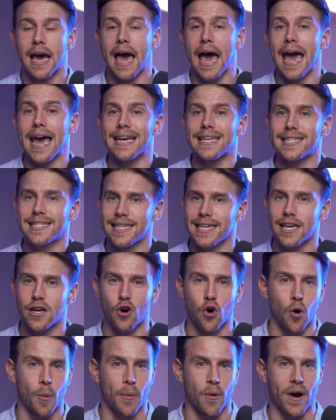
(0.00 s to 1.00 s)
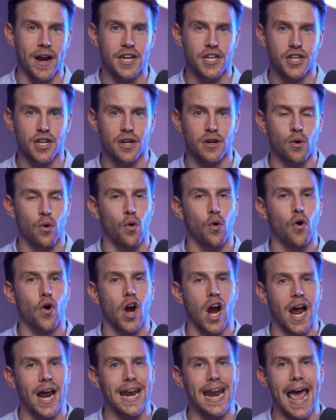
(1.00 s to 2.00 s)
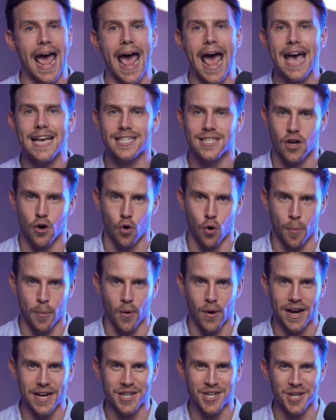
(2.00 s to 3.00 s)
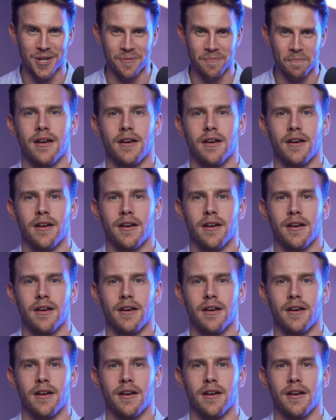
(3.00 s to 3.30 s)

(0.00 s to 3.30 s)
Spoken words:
a C corporation, or an S corporation.